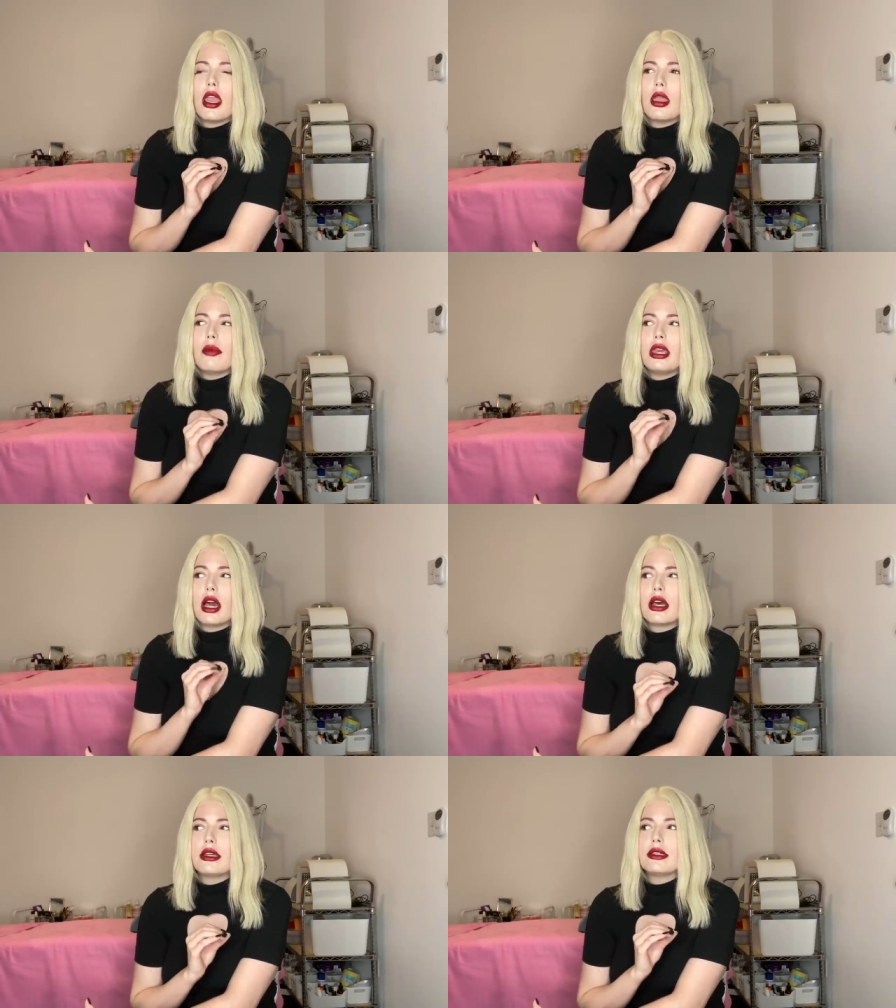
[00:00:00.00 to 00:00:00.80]

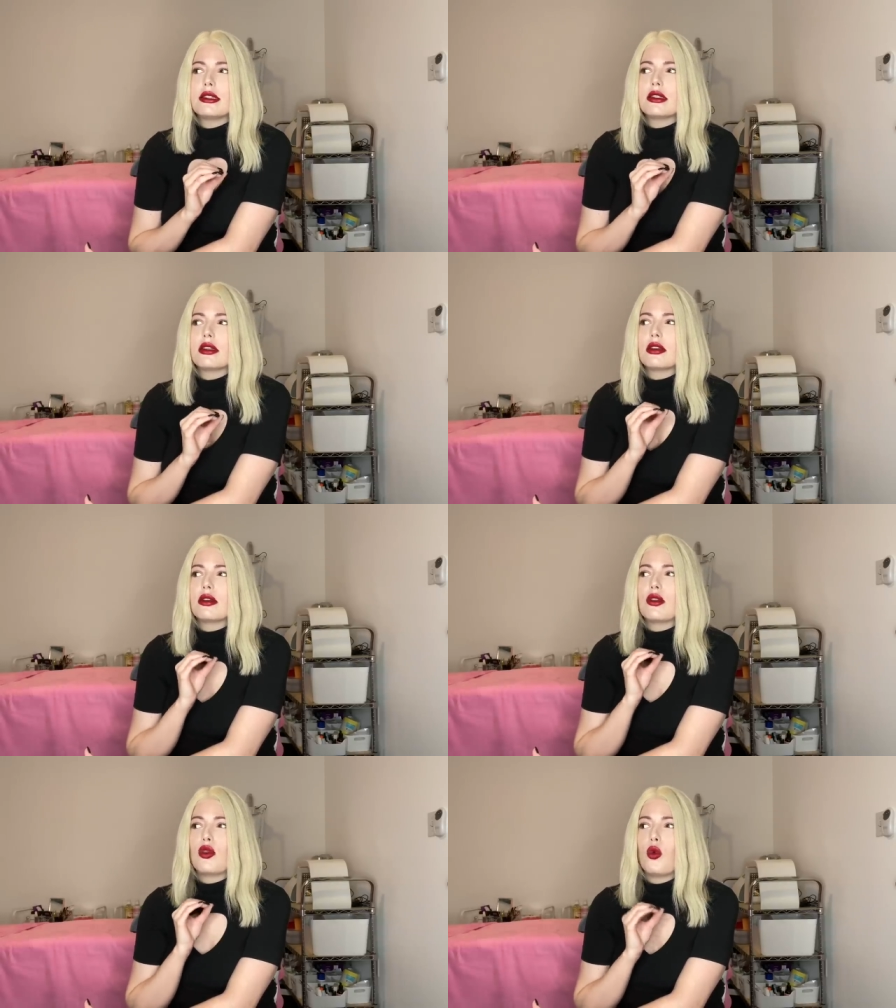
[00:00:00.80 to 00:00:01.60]
Because
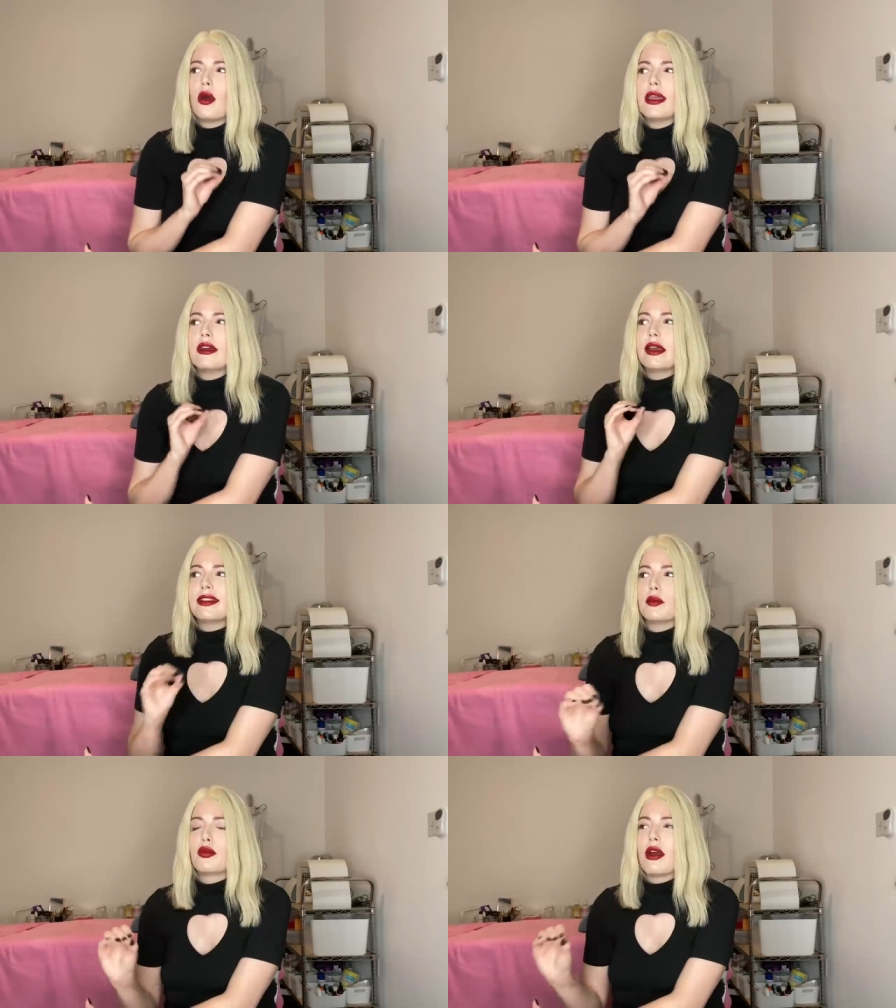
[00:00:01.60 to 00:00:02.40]
the way that like
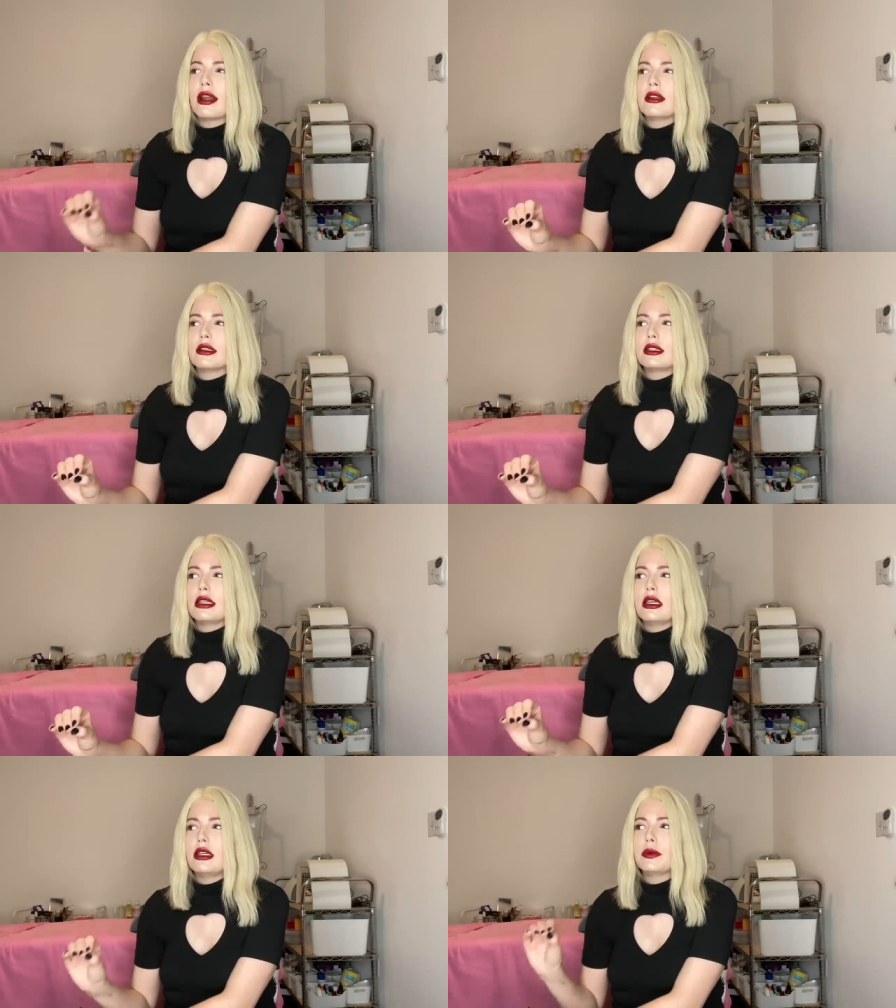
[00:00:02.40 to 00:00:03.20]
the
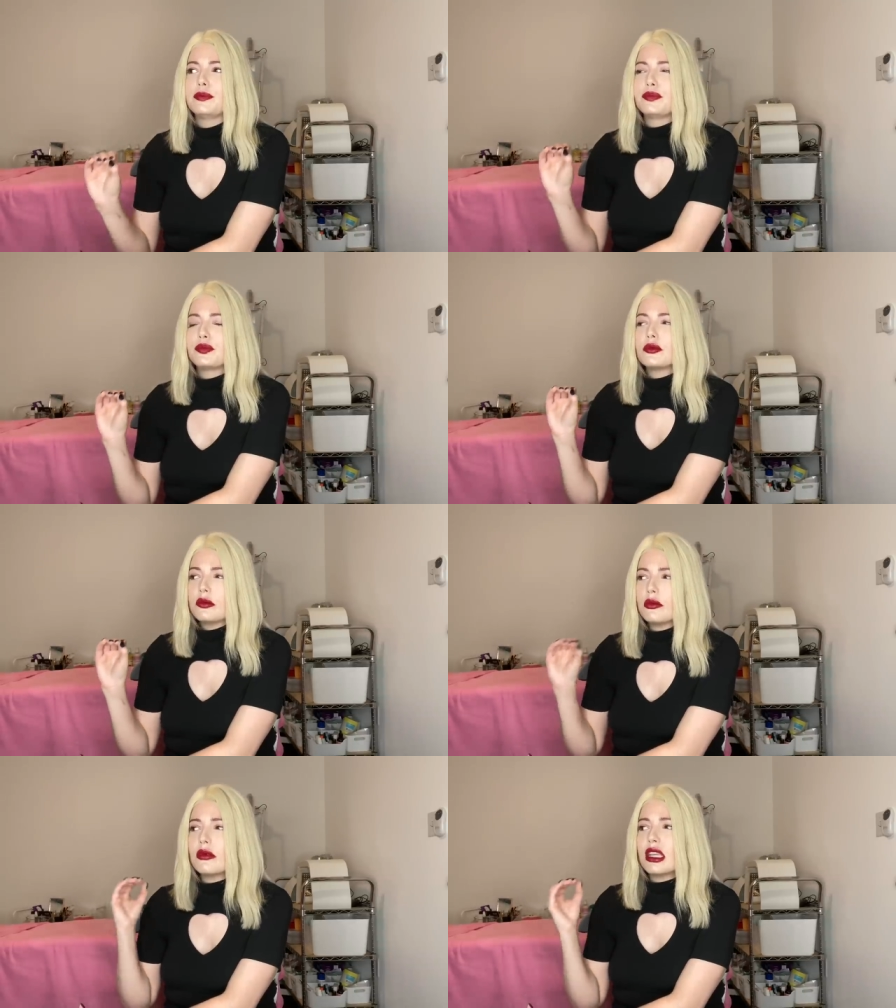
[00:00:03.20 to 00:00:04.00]
pregnancy
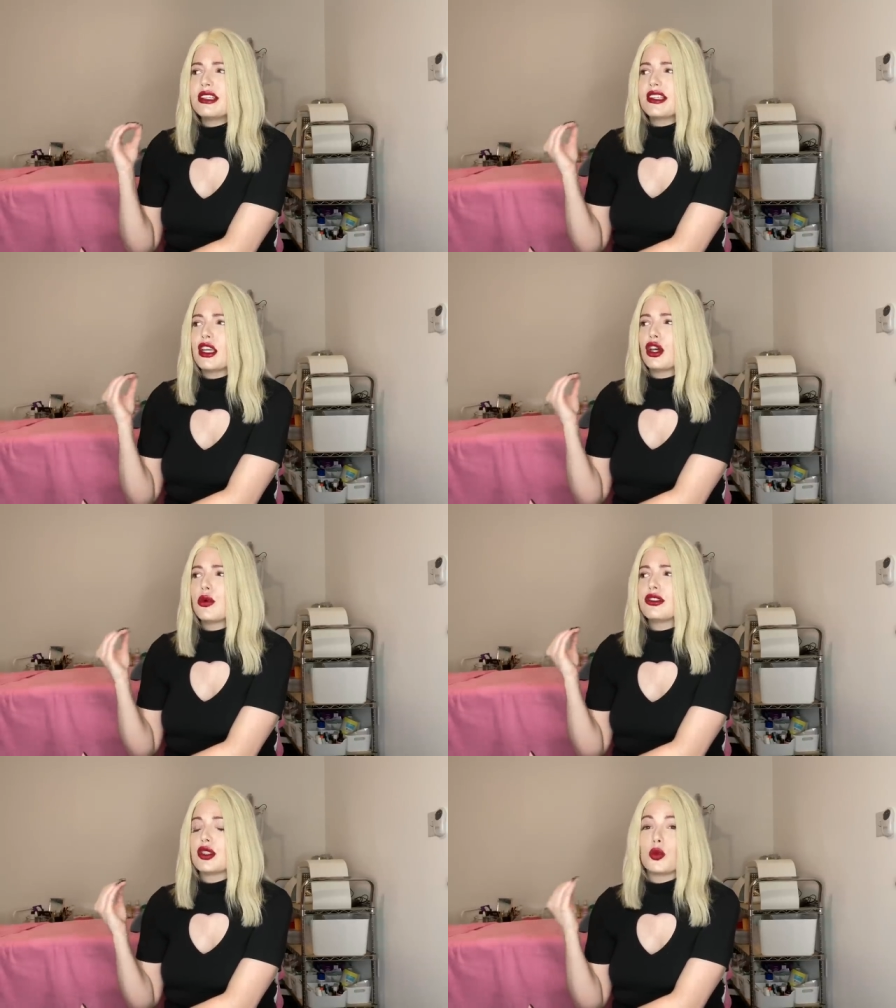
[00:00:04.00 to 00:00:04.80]

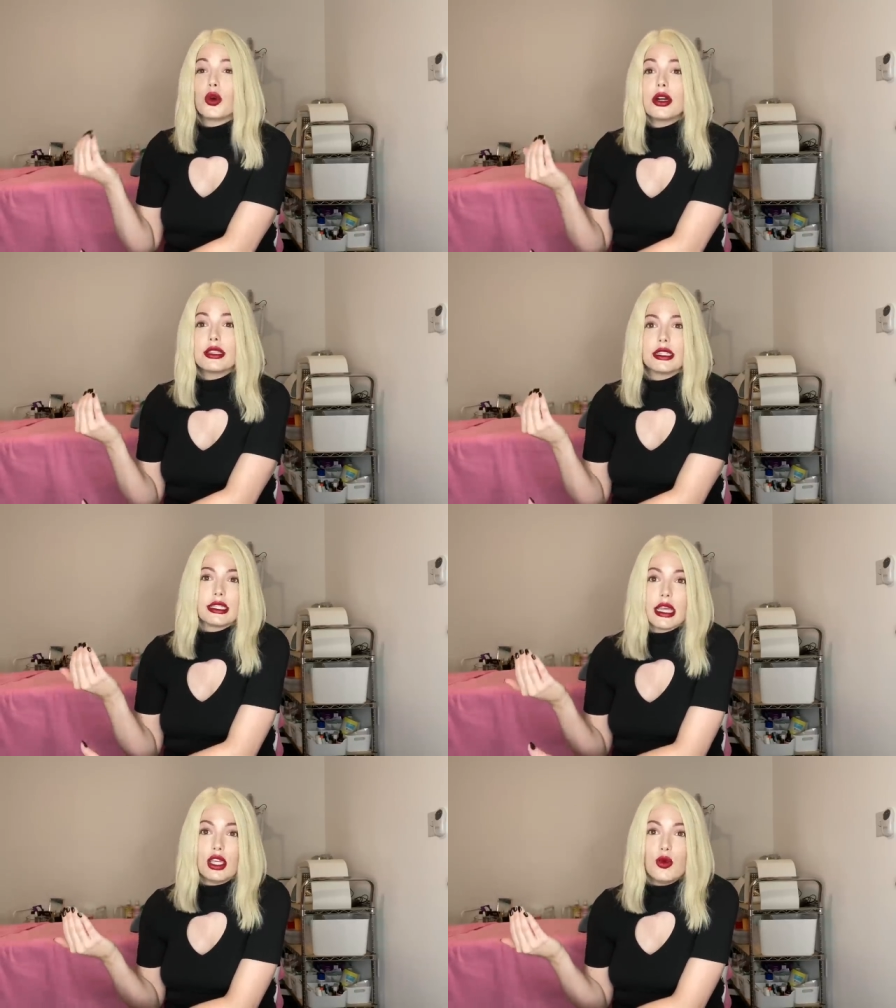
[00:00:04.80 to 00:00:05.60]
psychosis works, it's
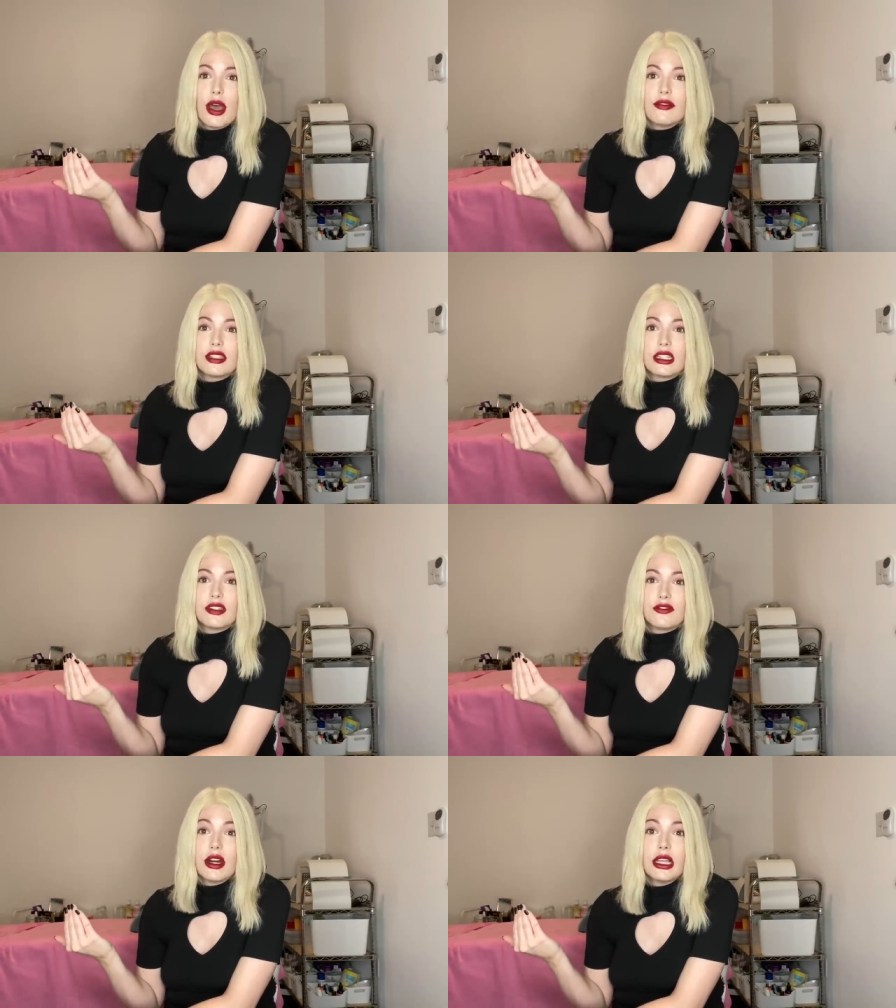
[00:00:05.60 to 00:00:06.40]
like you have
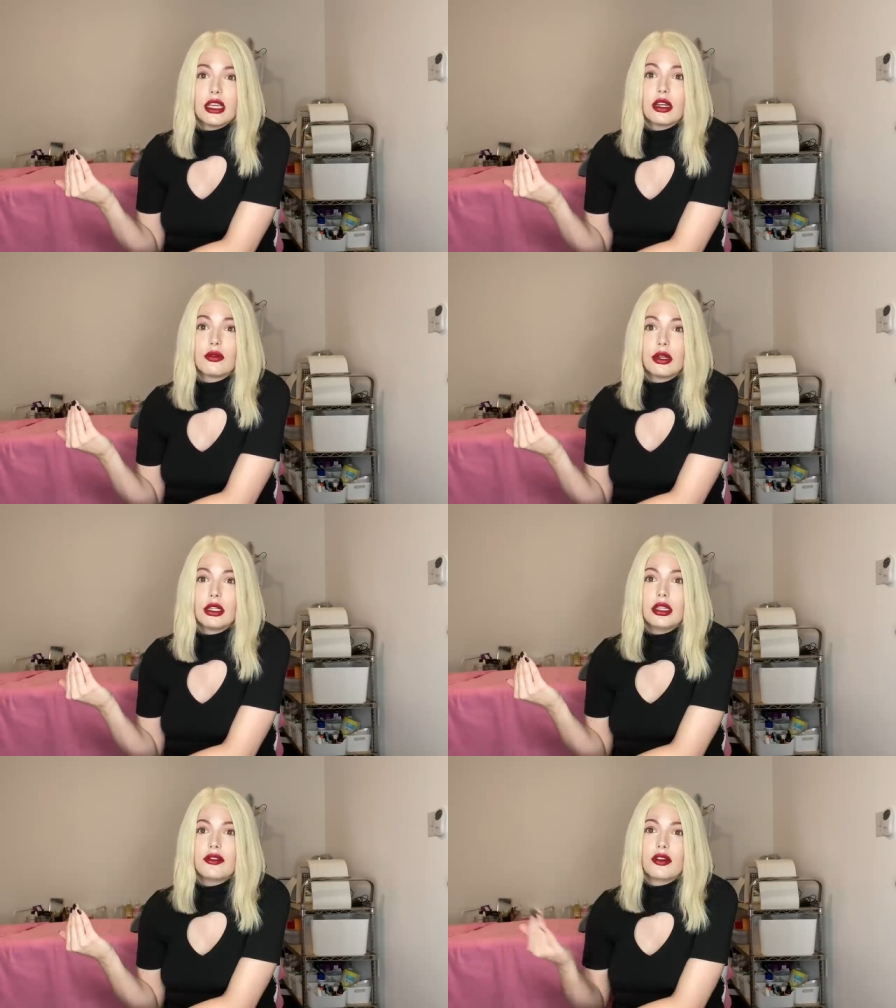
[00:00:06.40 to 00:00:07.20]
schizophrenia
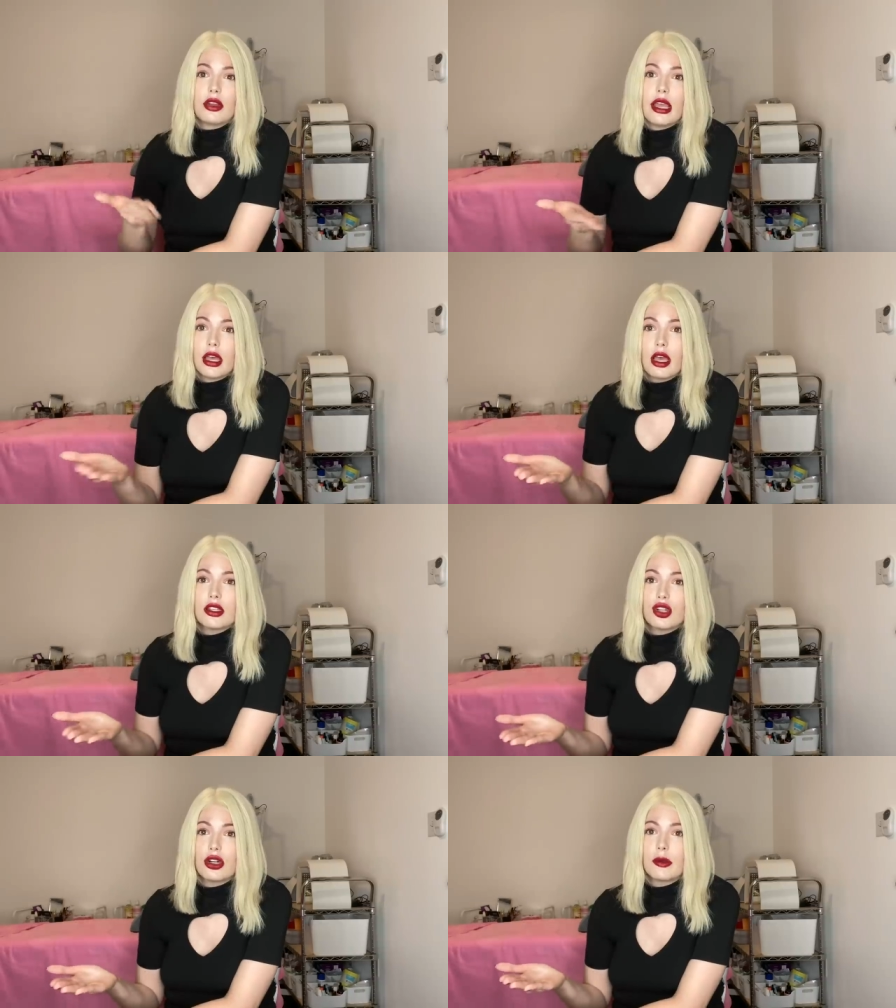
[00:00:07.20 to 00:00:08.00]
really for like a
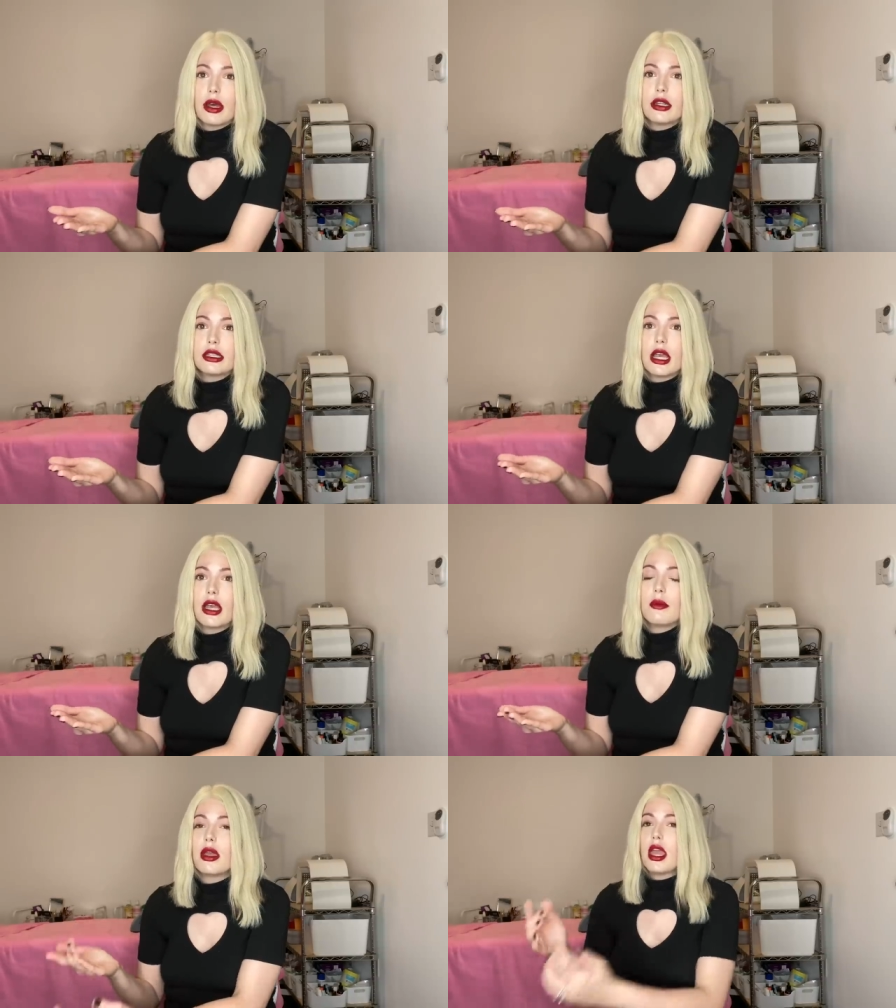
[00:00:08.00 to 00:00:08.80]
certain amount of
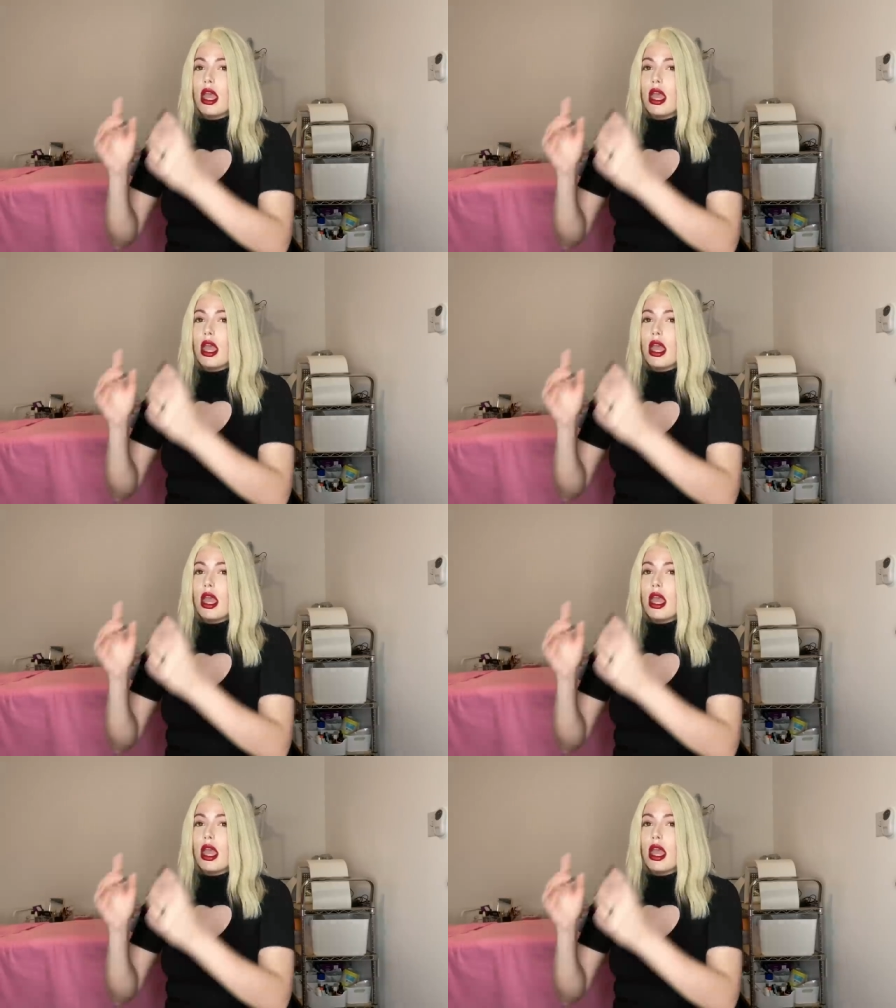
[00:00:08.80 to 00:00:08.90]
time.